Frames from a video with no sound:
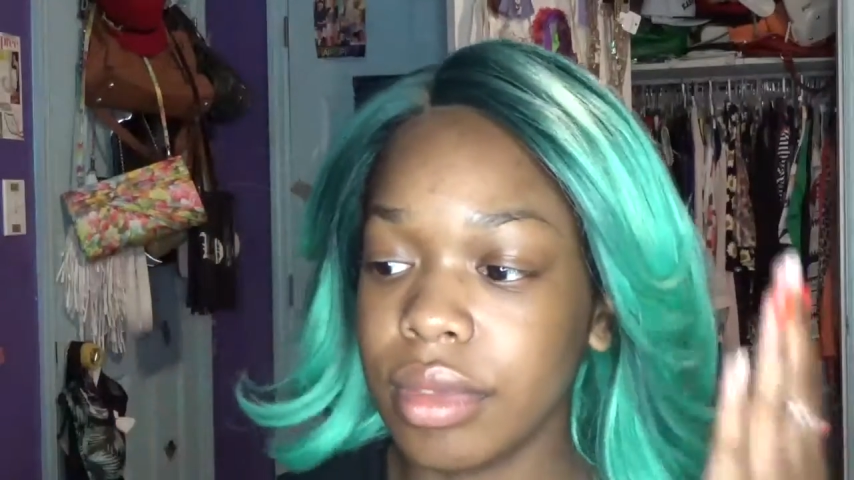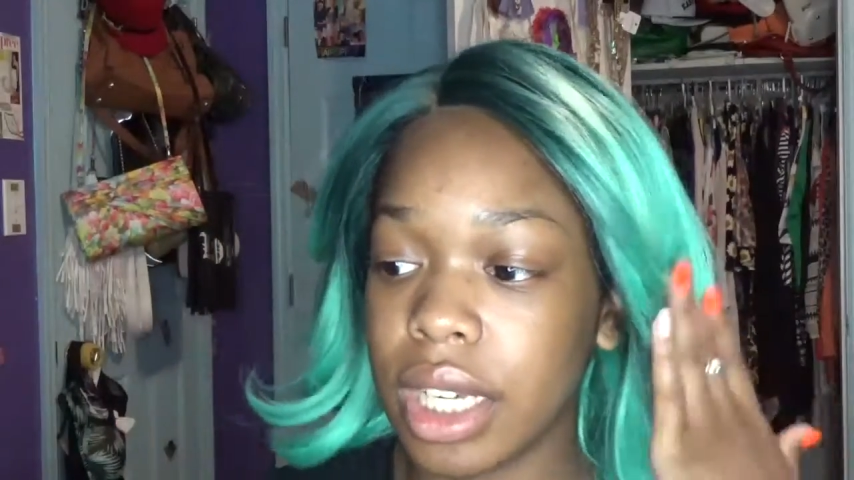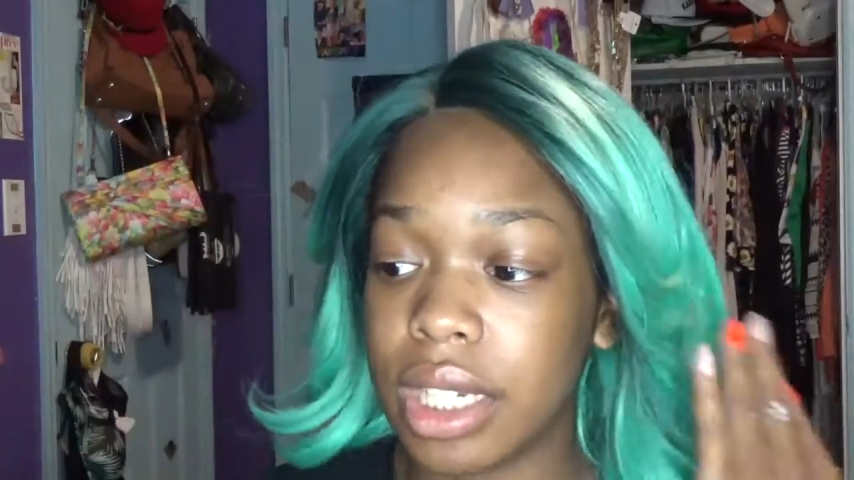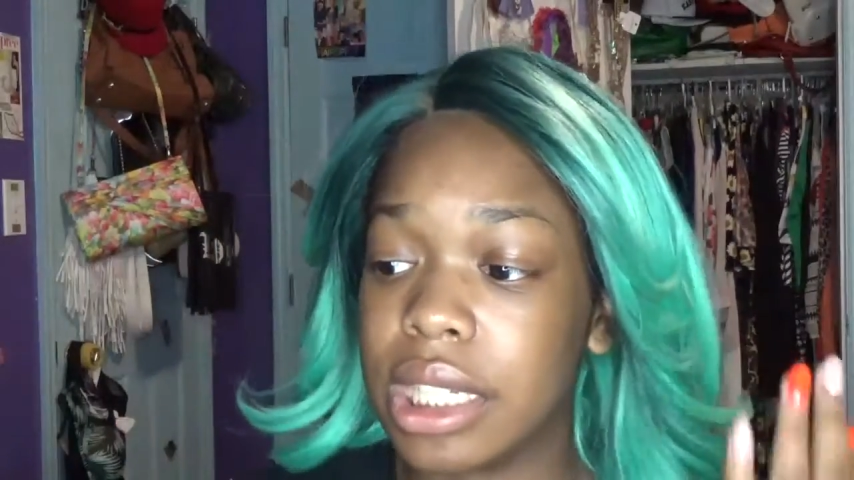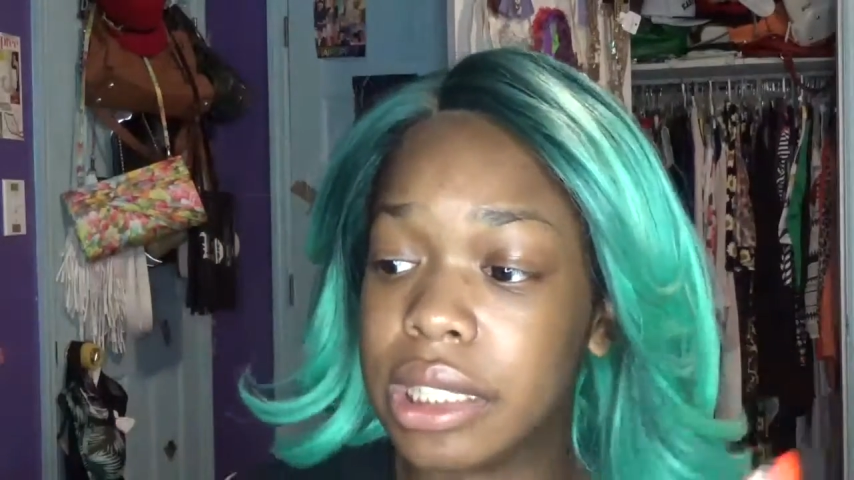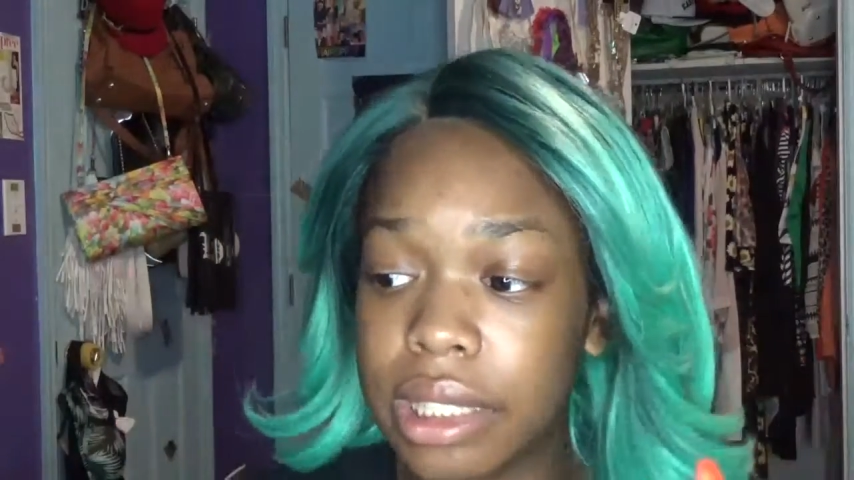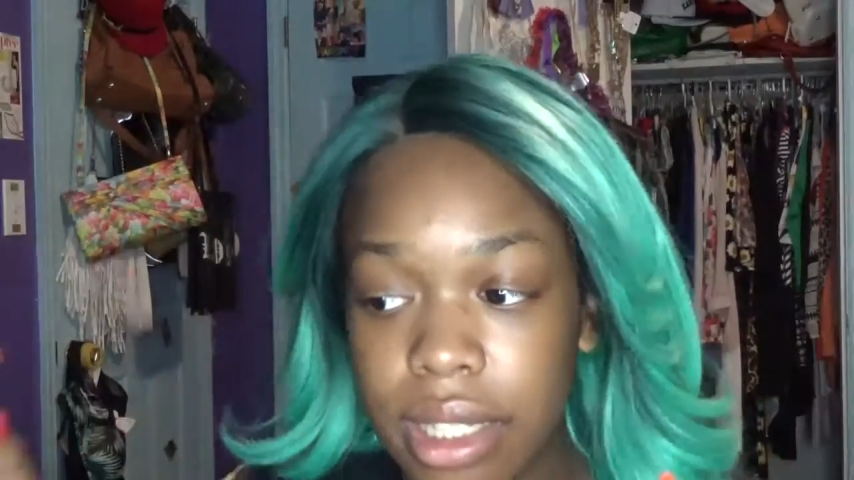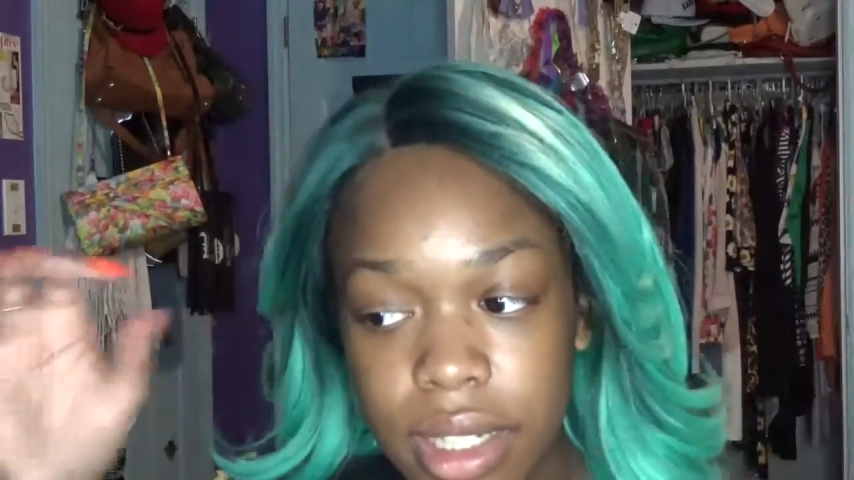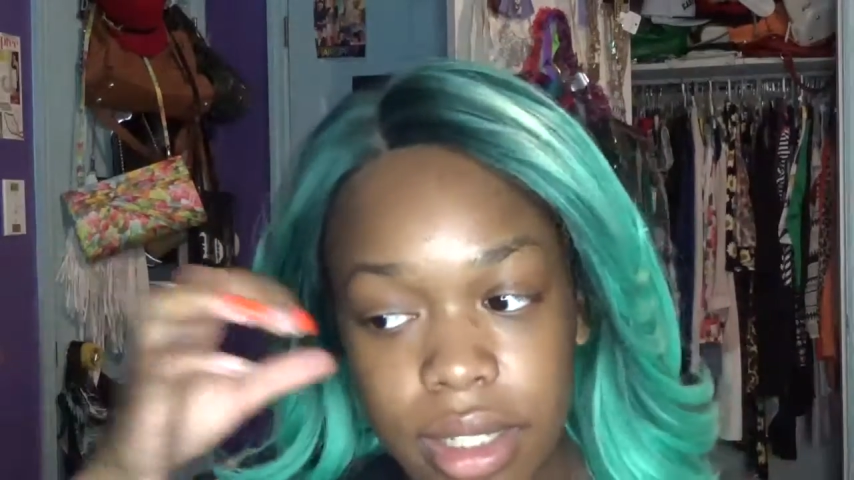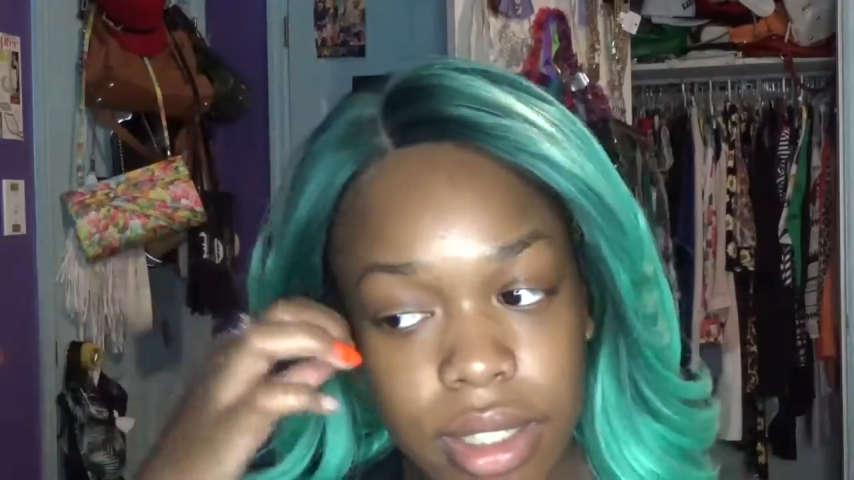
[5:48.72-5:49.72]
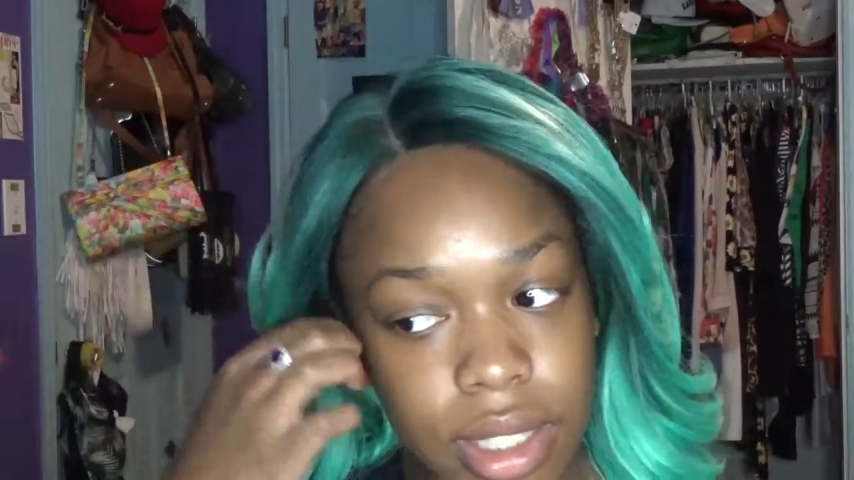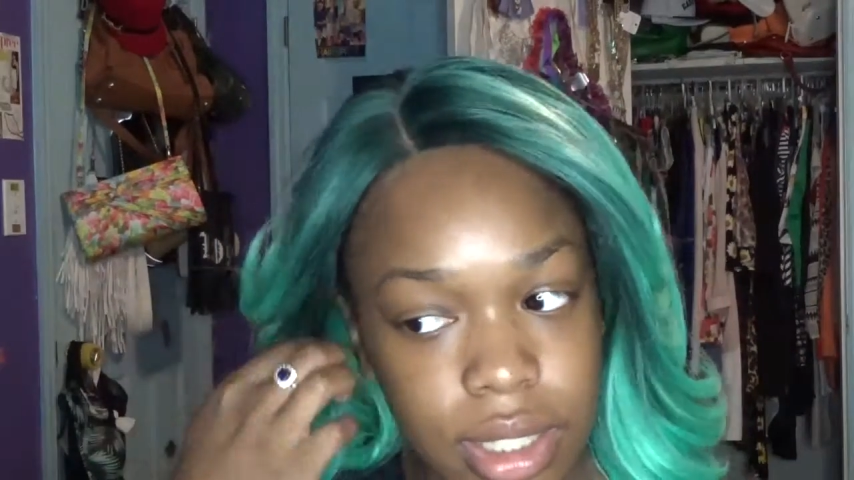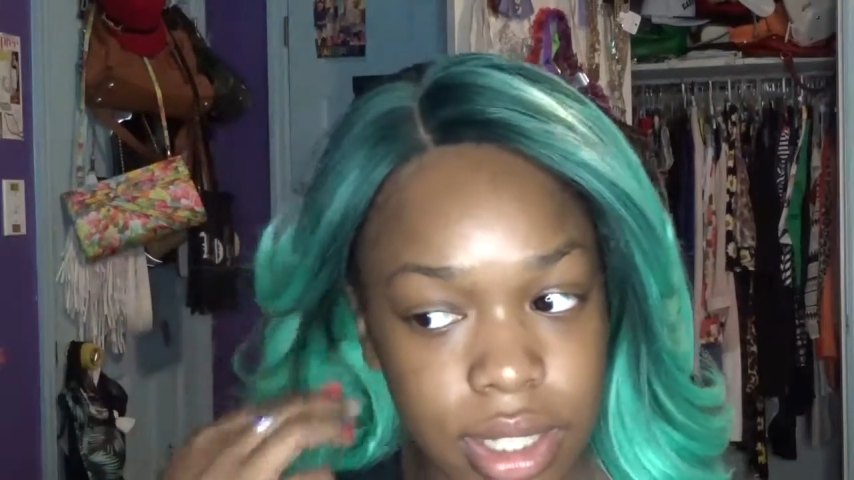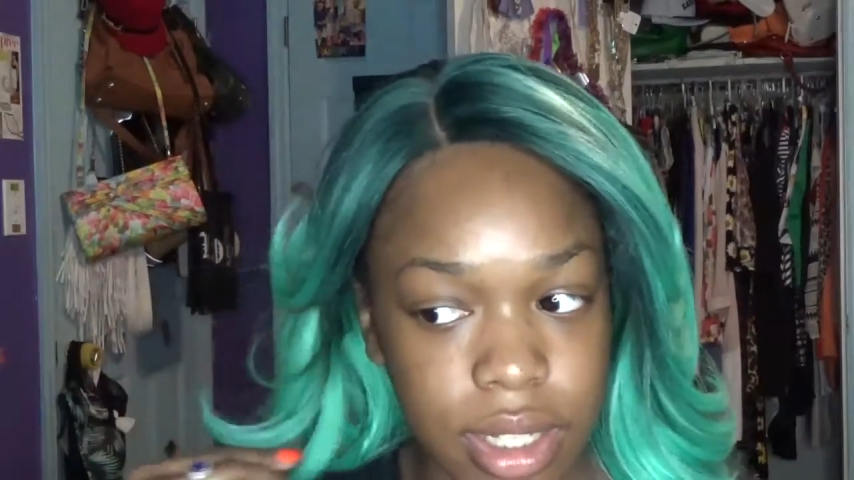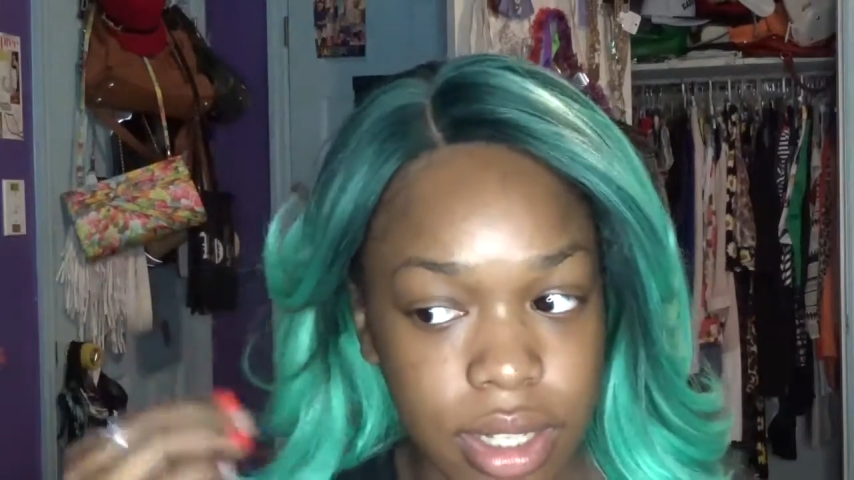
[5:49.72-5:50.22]
And it still looks
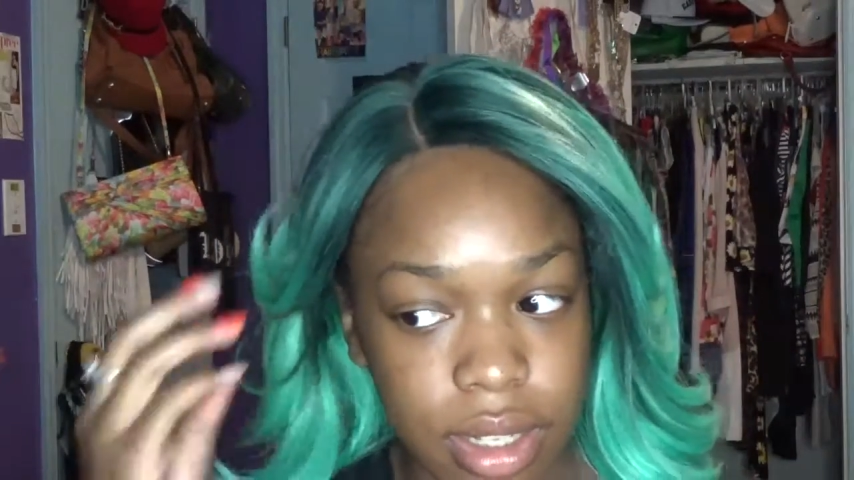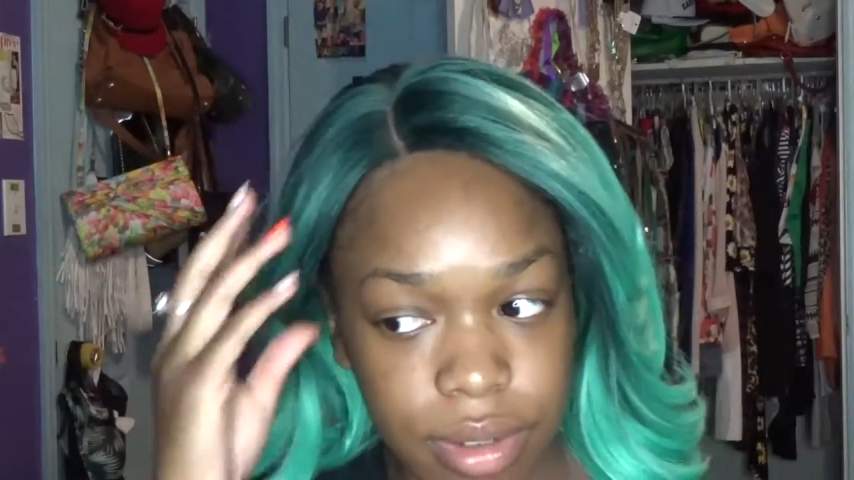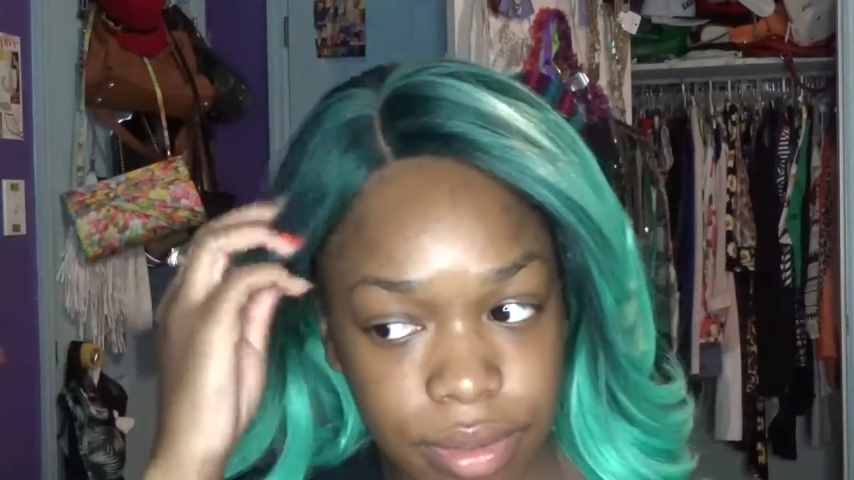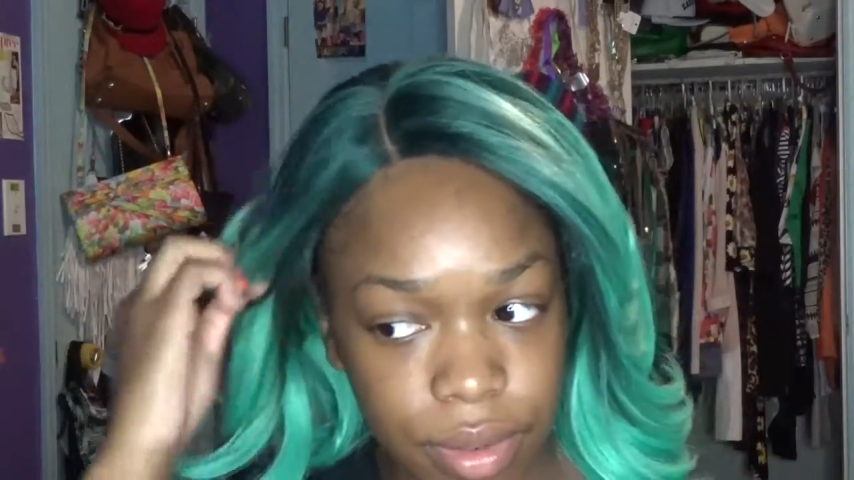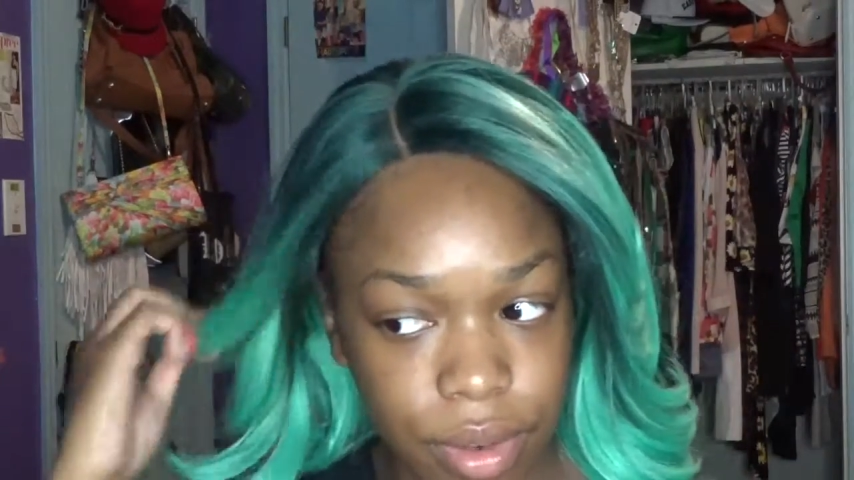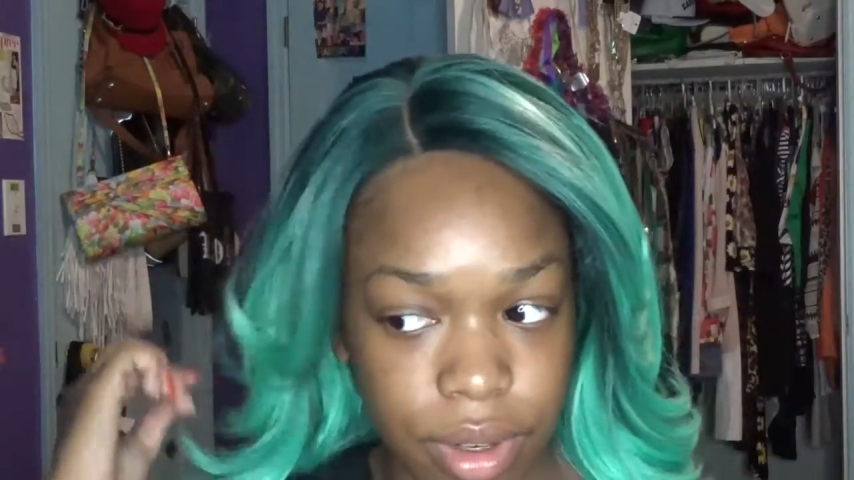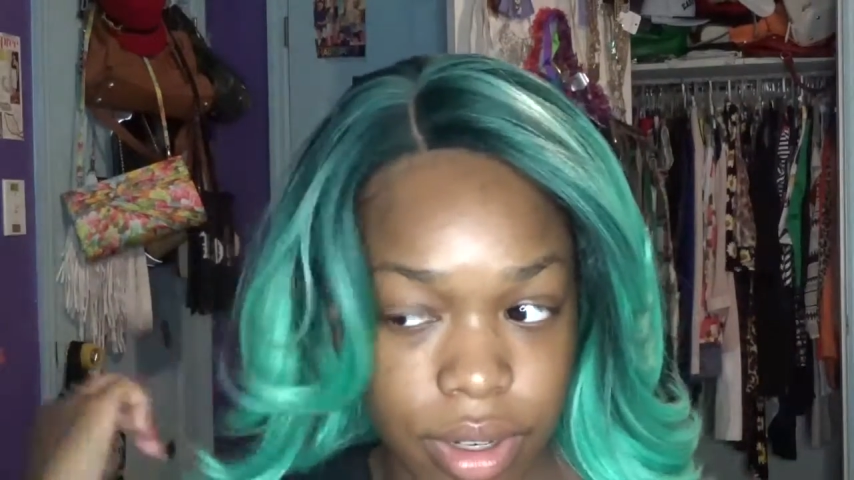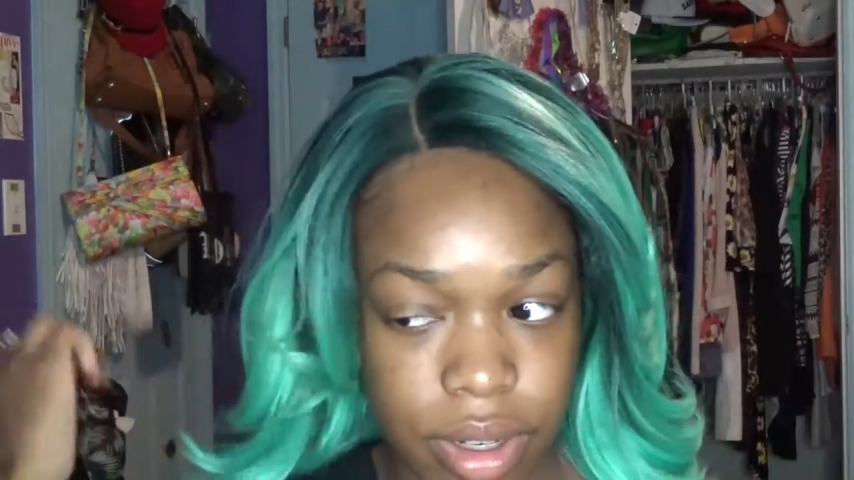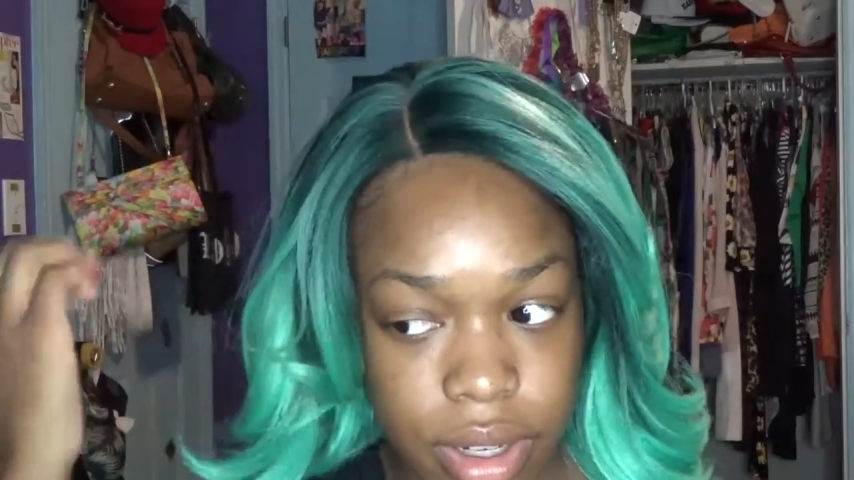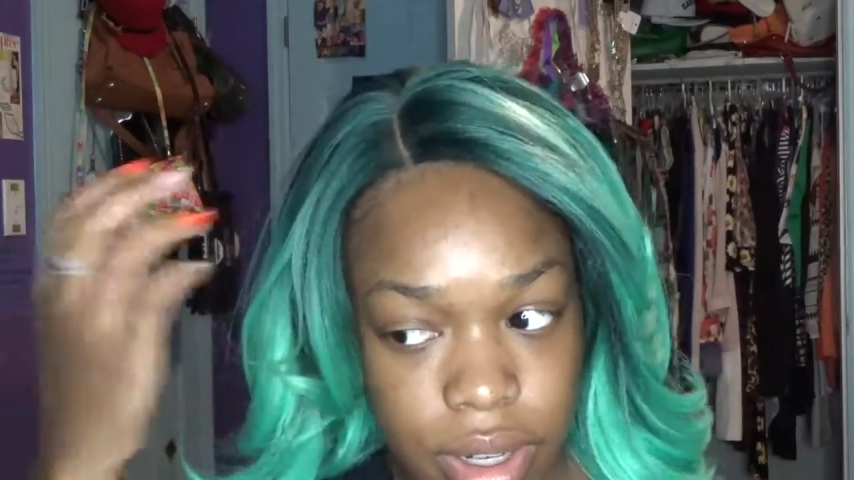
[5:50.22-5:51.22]
good for